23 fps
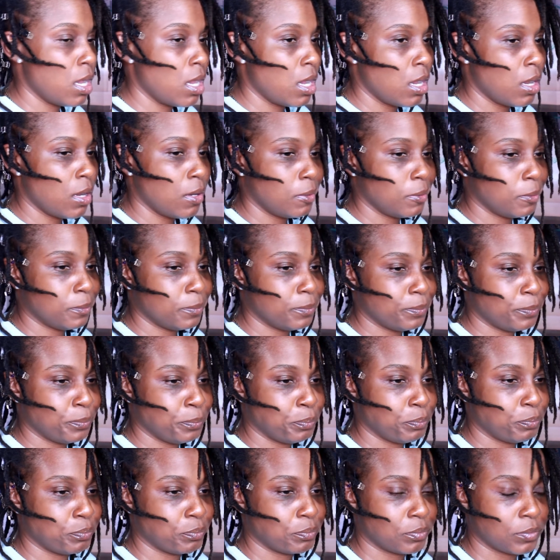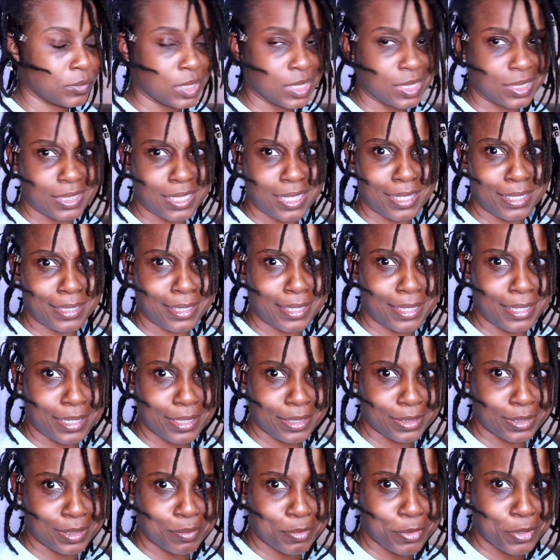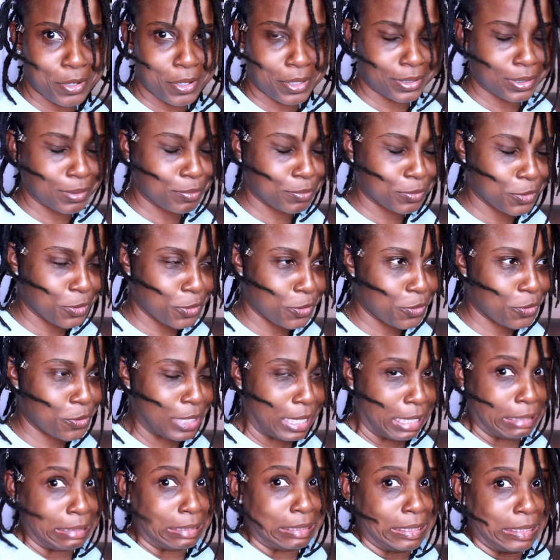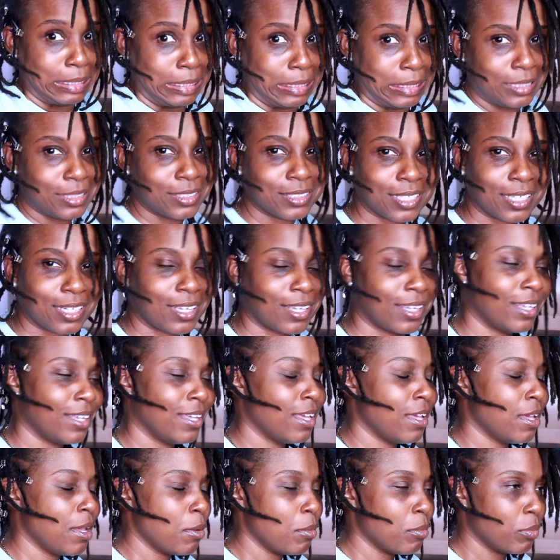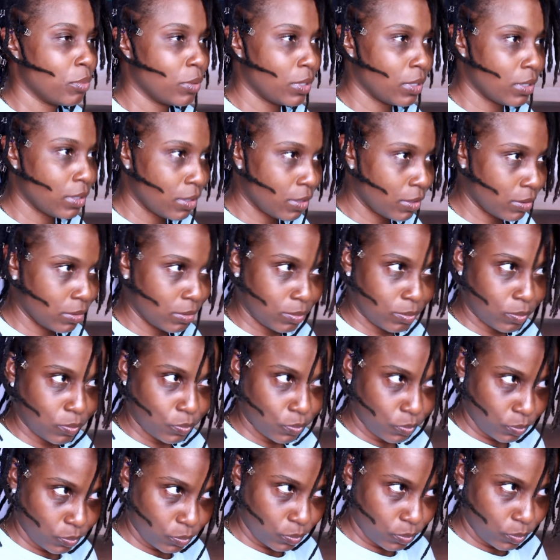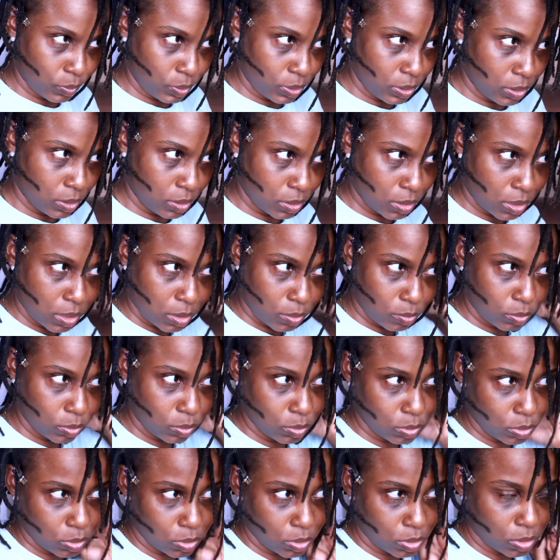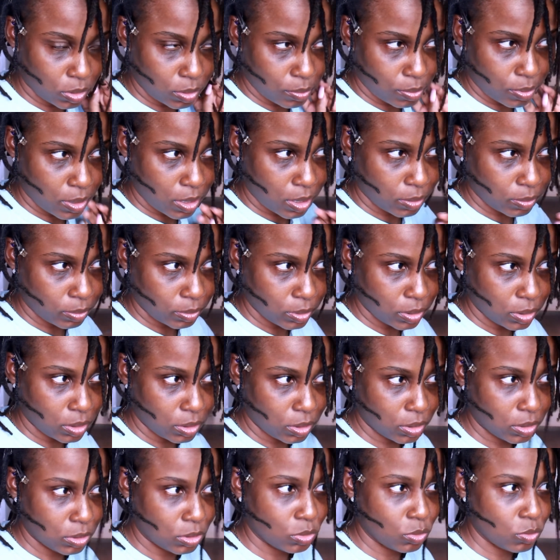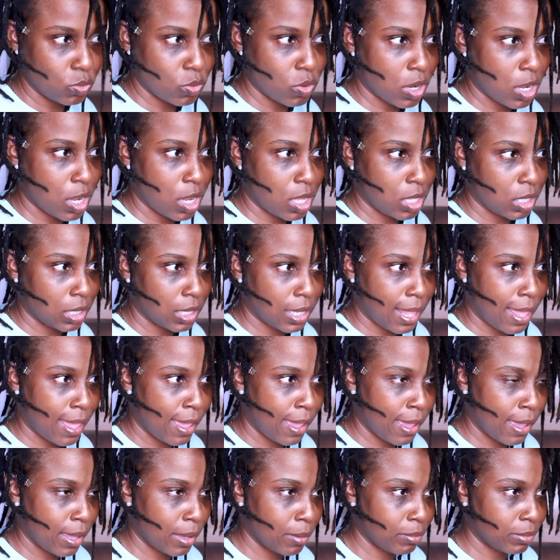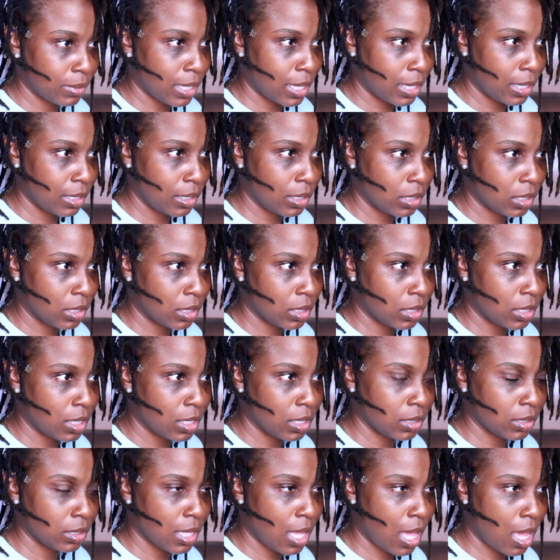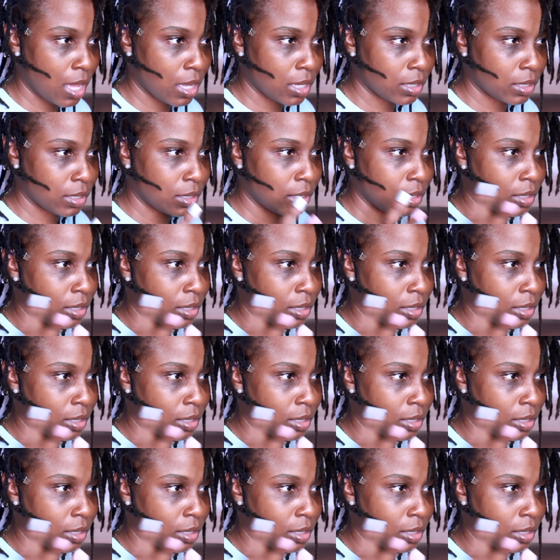Um, this sound like an ASMR because I'm talking all like but um, we said we was gonna probably do a collab, like a lock,